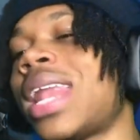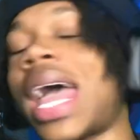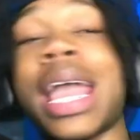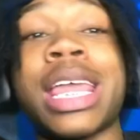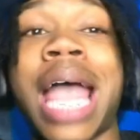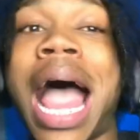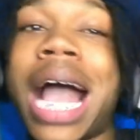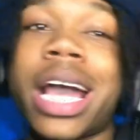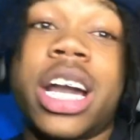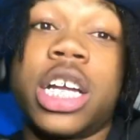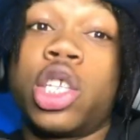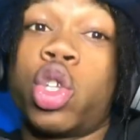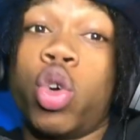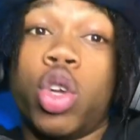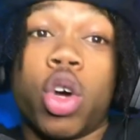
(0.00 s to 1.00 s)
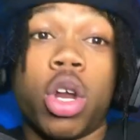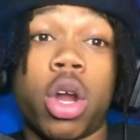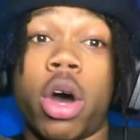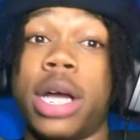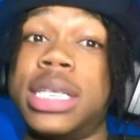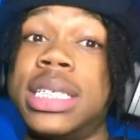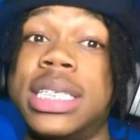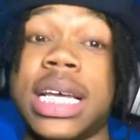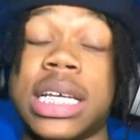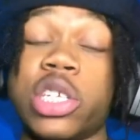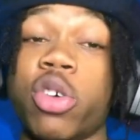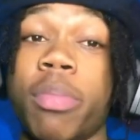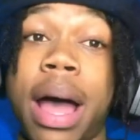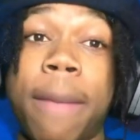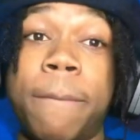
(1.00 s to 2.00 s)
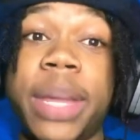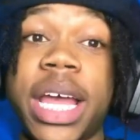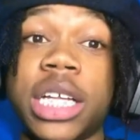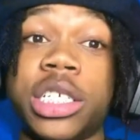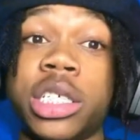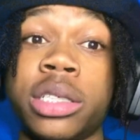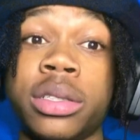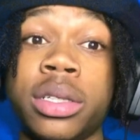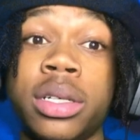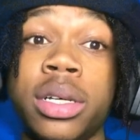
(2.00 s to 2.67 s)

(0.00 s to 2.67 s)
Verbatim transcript: Like, I couldn't do no loyalty test on my bitch,